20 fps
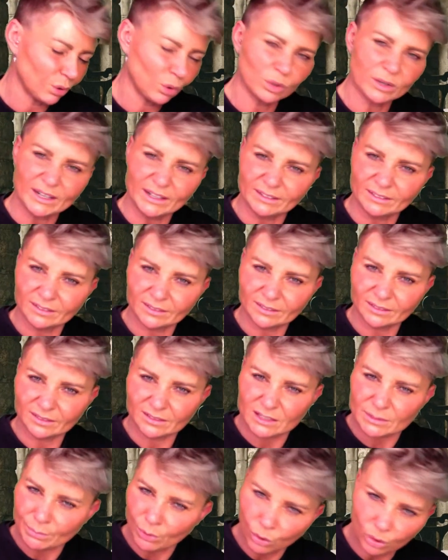Boring.
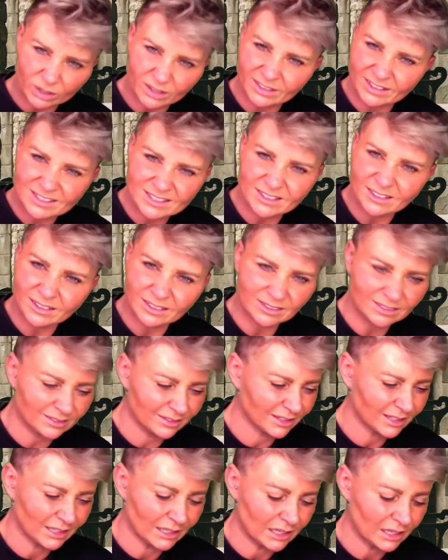It's boring, isn't
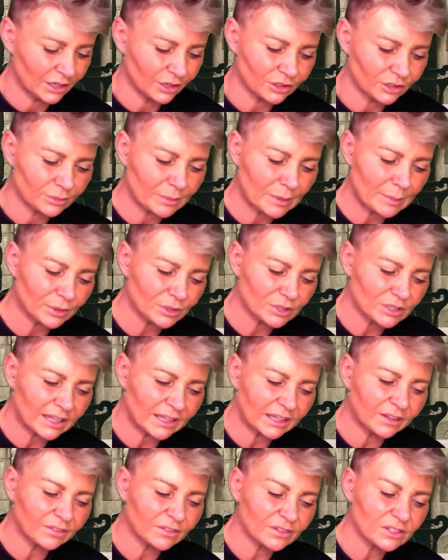it? Other people's
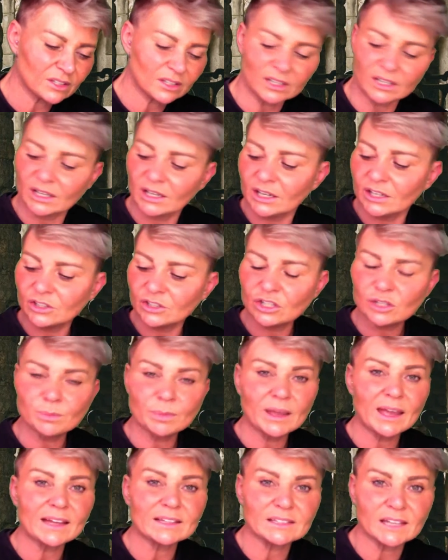lives.
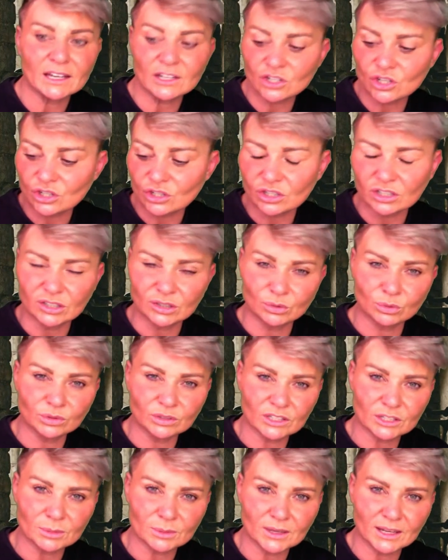Just pay attention to your
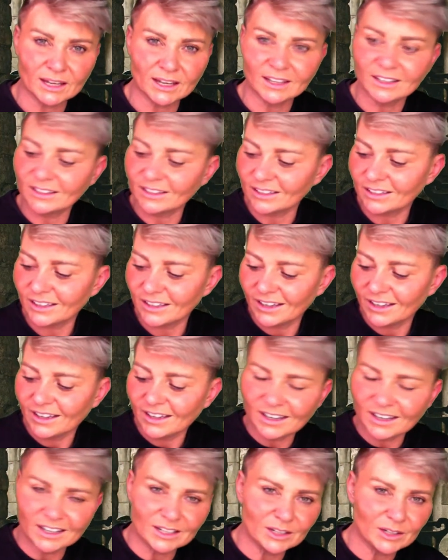own this weekend
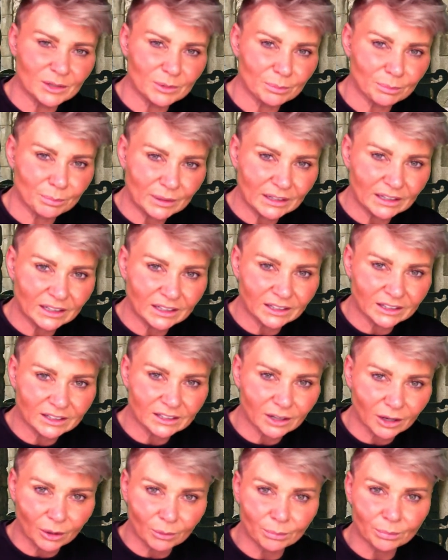and
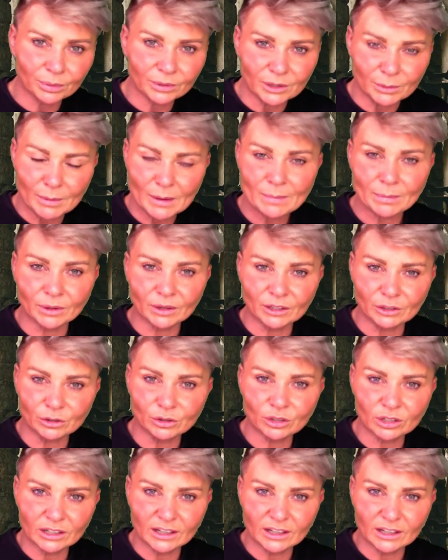build up the people in